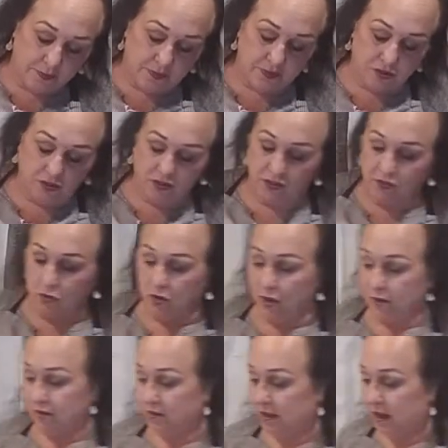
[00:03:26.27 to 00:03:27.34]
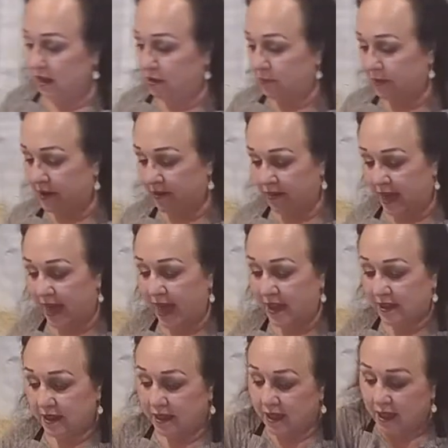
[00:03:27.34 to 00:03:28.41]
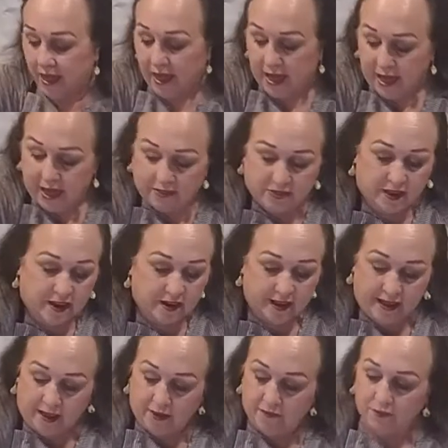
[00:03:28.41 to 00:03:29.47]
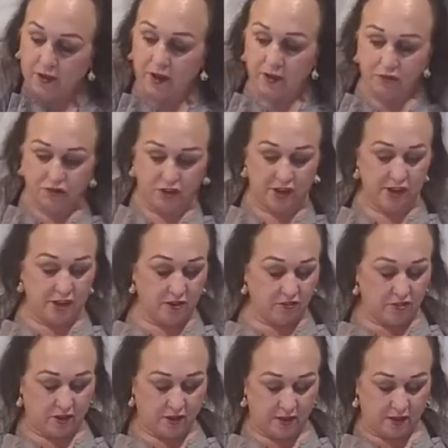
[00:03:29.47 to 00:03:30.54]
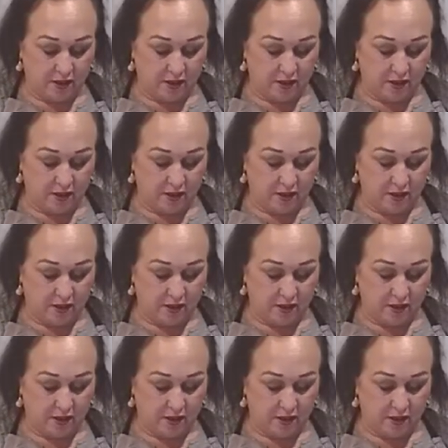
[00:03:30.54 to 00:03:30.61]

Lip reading: Just a little bit of that. And then I have cheese.